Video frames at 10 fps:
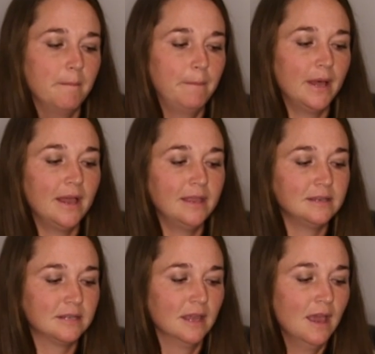
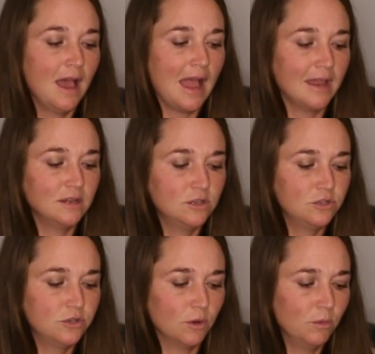but I
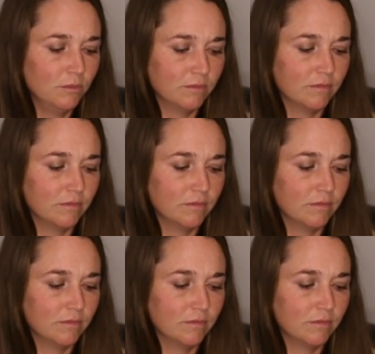don't